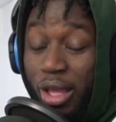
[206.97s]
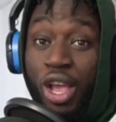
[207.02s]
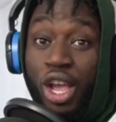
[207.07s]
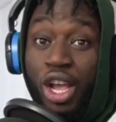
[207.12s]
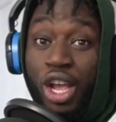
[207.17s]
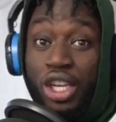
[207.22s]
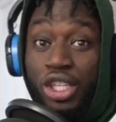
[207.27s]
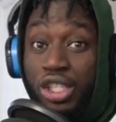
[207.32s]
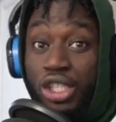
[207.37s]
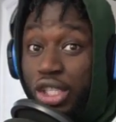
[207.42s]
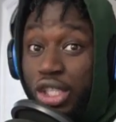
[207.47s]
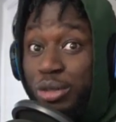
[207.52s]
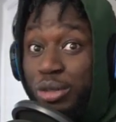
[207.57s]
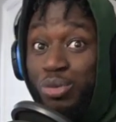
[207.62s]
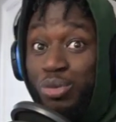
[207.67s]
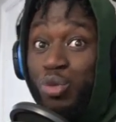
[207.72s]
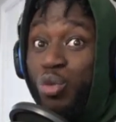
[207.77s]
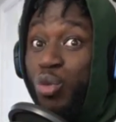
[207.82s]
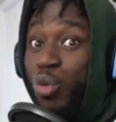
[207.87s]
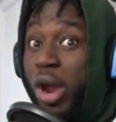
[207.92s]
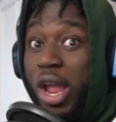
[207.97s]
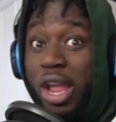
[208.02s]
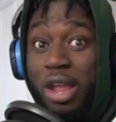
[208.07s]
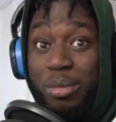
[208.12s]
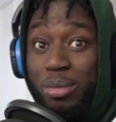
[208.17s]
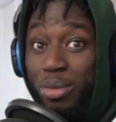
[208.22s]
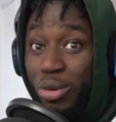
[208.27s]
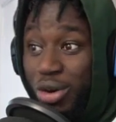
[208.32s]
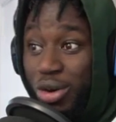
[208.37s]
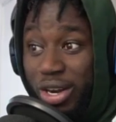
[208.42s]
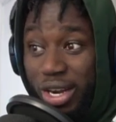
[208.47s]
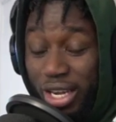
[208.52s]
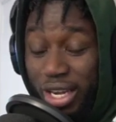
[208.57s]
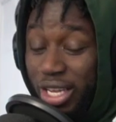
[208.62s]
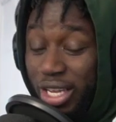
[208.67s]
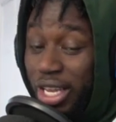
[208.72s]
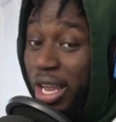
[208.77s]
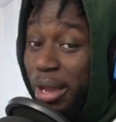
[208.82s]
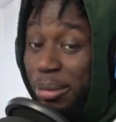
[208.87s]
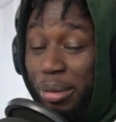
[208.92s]
She's way more than
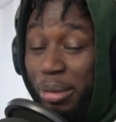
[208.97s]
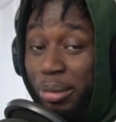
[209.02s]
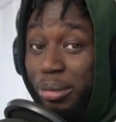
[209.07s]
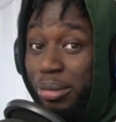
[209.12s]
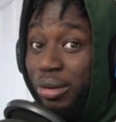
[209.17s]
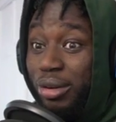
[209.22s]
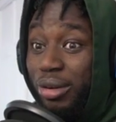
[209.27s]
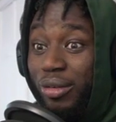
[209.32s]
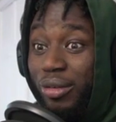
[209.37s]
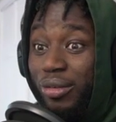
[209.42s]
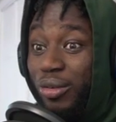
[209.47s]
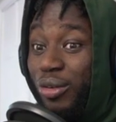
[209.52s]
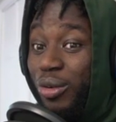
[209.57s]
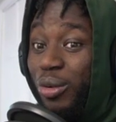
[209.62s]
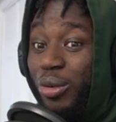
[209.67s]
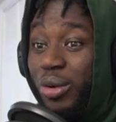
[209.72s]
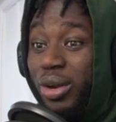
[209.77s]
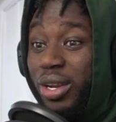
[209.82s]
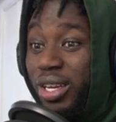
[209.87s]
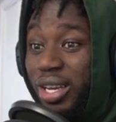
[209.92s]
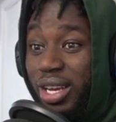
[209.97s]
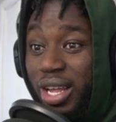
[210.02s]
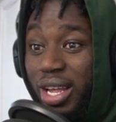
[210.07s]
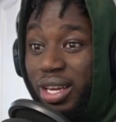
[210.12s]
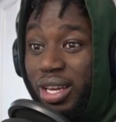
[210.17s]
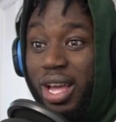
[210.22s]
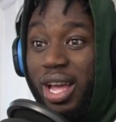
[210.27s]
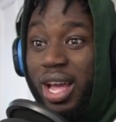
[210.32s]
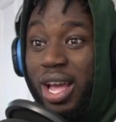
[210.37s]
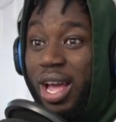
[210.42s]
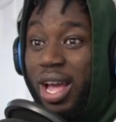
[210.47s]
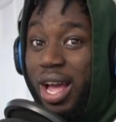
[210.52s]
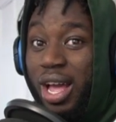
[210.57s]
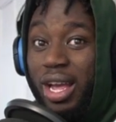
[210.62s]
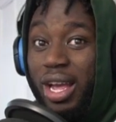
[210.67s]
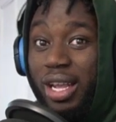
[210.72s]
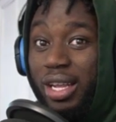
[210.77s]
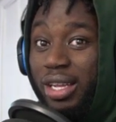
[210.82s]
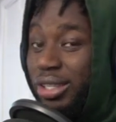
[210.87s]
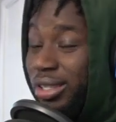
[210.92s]
capable of going that high,
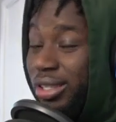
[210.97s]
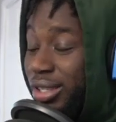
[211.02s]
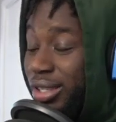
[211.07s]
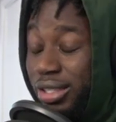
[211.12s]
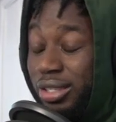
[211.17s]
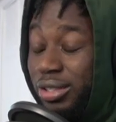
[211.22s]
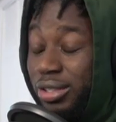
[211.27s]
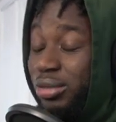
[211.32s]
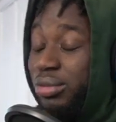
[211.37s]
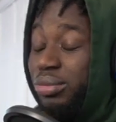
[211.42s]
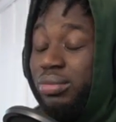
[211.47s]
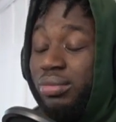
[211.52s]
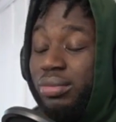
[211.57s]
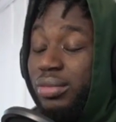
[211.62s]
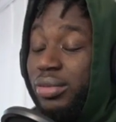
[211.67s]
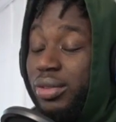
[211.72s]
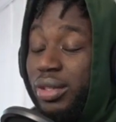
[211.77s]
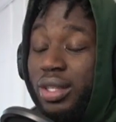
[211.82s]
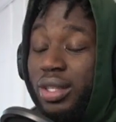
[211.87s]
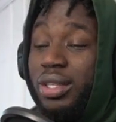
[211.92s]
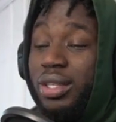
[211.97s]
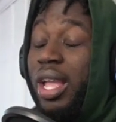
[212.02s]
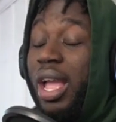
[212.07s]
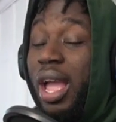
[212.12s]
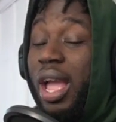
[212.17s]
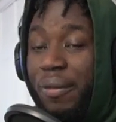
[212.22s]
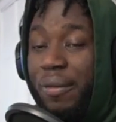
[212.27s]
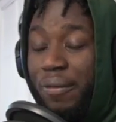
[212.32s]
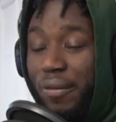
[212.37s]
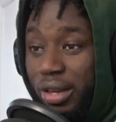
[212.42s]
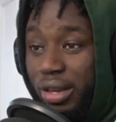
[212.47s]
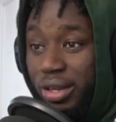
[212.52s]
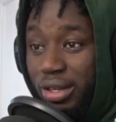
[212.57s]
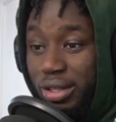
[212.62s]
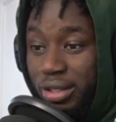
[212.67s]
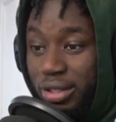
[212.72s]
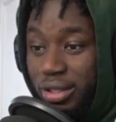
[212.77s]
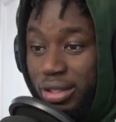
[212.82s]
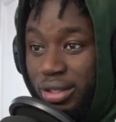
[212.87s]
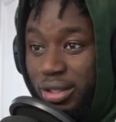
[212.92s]
like
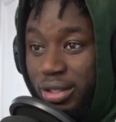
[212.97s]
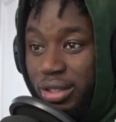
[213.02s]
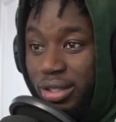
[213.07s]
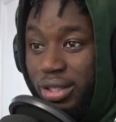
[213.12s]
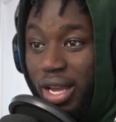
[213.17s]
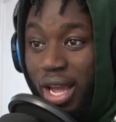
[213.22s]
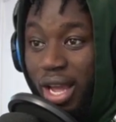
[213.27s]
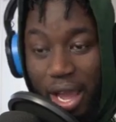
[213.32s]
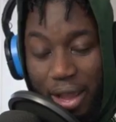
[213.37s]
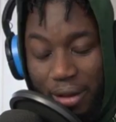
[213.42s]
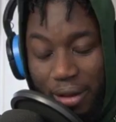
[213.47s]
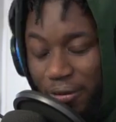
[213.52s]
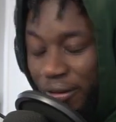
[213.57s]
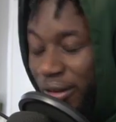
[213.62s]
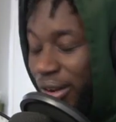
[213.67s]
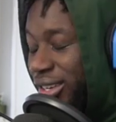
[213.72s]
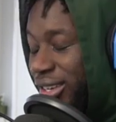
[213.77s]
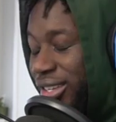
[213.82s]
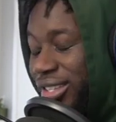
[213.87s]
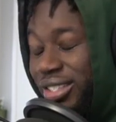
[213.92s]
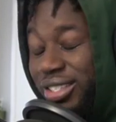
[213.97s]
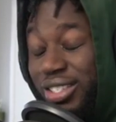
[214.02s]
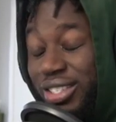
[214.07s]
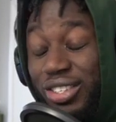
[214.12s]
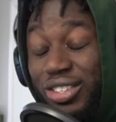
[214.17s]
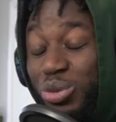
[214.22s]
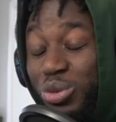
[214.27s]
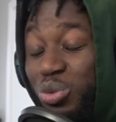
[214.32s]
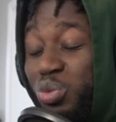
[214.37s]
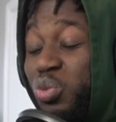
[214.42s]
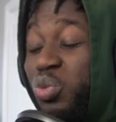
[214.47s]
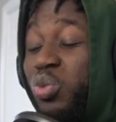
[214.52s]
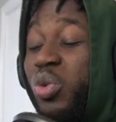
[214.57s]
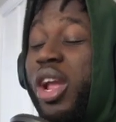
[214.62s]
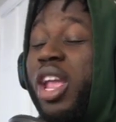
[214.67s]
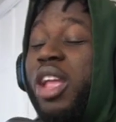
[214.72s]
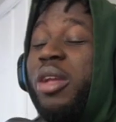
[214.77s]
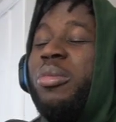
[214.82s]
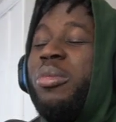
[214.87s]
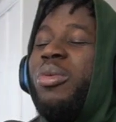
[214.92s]
effortless, effortless. She's way
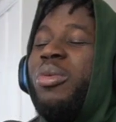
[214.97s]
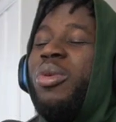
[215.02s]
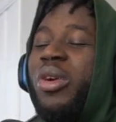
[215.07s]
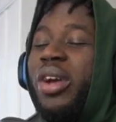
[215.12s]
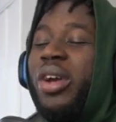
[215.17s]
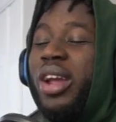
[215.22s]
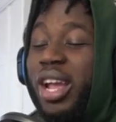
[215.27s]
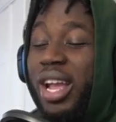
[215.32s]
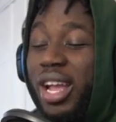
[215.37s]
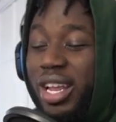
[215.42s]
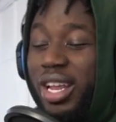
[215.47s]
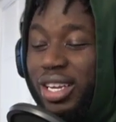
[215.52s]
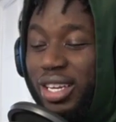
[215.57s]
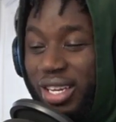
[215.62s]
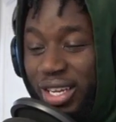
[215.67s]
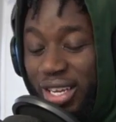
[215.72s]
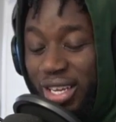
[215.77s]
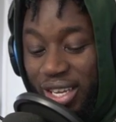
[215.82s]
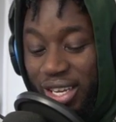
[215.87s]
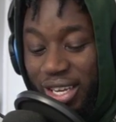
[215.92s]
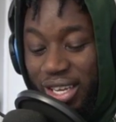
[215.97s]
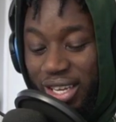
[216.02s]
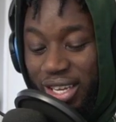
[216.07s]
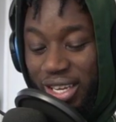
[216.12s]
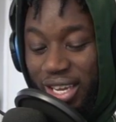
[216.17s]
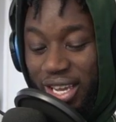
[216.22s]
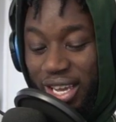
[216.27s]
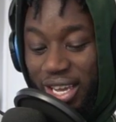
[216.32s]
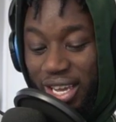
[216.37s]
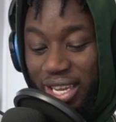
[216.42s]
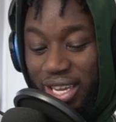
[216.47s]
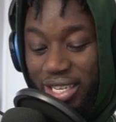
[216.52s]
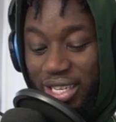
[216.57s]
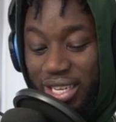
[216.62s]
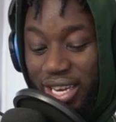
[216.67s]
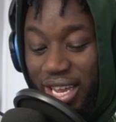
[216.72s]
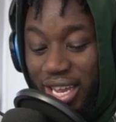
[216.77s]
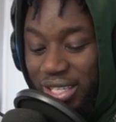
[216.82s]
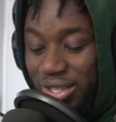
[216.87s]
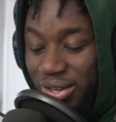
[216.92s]
more, and and
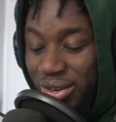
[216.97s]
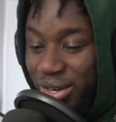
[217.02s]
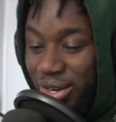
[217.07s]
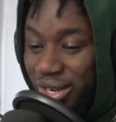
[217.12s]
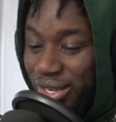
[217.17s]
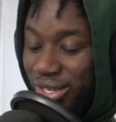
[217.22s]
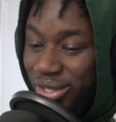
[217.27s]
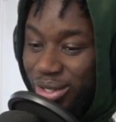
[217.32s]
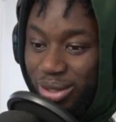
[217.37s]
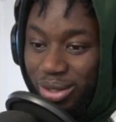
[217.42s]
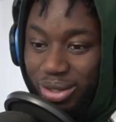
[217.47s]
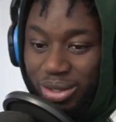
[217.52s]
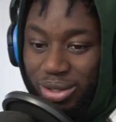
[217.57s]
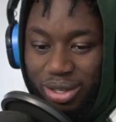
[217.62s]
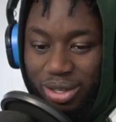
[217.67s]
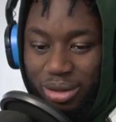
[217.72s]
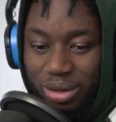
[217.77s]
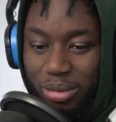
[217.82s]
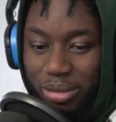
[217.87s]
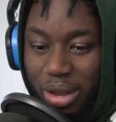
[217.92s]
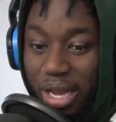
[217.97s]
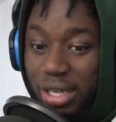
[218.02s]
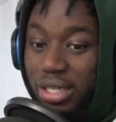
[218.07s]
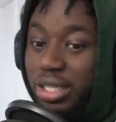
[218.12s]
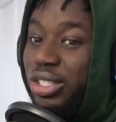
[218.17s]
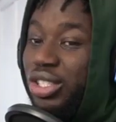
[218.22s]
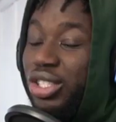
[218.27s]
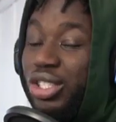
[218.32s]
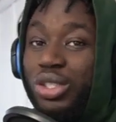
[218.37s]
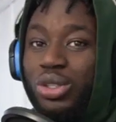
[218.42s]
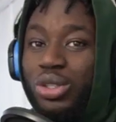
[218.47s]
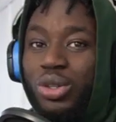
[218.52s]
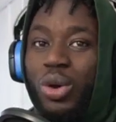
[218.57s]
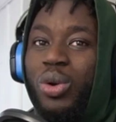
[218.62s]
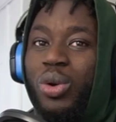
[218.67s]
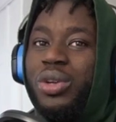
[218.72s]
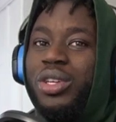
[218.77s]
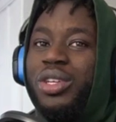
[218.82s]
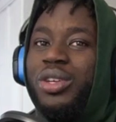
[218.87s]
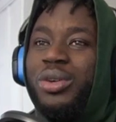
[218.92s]
that's credit to her. And she's
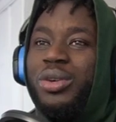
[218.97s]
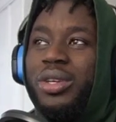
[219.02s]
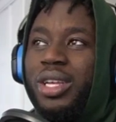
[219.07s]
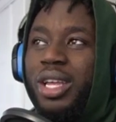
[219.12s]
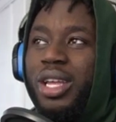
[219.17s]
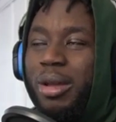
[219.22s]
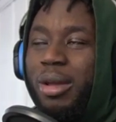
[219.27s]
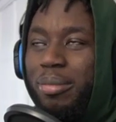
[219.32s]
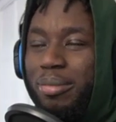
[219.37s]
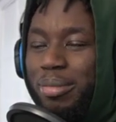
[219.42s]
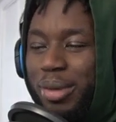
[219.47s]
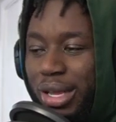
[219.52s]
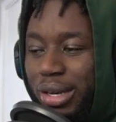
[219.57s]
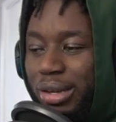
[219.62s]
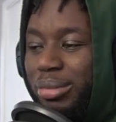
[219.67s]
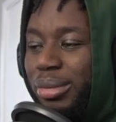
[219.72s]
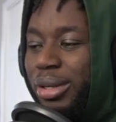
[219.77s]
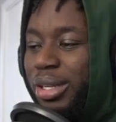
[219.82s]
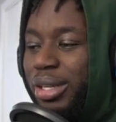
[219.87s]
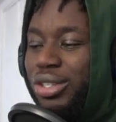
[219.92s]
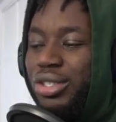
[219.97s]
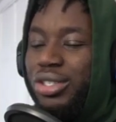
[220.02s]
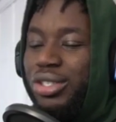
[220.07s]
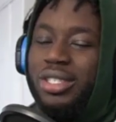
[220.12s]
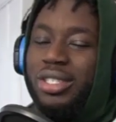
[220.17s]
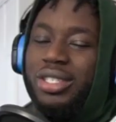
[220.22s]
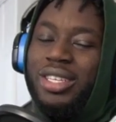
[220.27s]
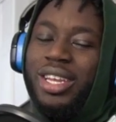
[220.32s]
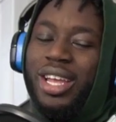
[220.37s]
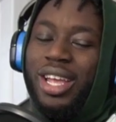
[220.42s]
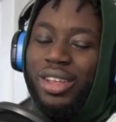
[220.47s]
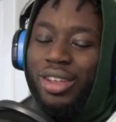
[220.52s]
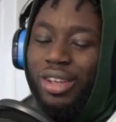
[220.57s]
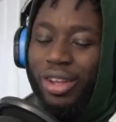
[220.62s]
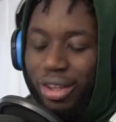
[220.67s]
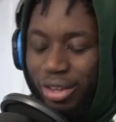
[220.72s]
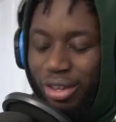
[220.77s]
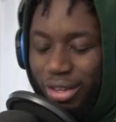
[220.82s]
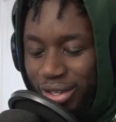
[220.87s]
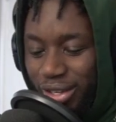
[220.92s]
only gonna get better because she's that young,
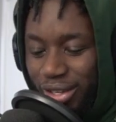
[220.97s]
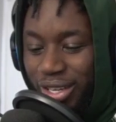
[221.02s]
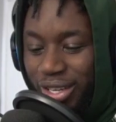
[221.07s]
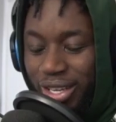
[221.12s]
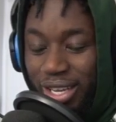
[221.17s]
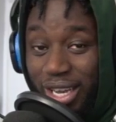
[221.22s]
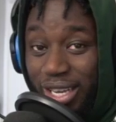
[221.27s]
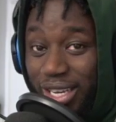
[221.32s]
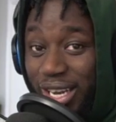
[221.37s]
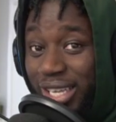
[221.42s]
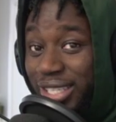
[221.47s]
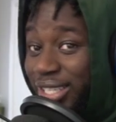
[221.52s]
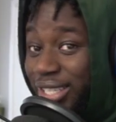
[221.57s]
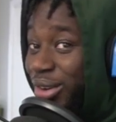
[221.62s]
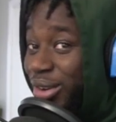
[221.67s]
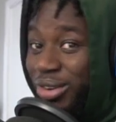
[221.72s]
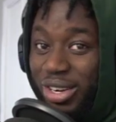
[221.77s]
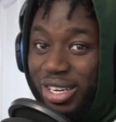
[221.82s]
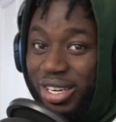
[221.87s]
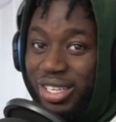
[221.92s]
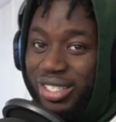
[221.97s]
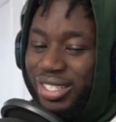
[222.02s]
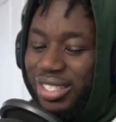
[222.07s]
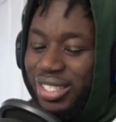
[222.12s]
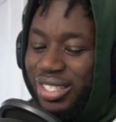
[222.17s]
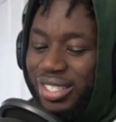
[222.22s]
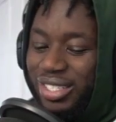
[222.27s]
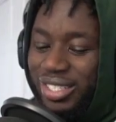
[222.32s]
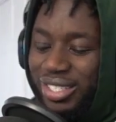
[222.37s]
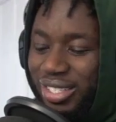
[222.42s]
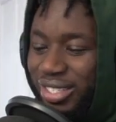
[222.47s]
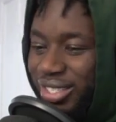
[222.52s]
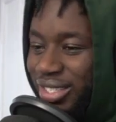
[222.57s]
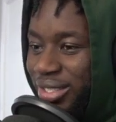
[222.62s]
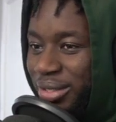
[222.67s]
and that's how crazy this is.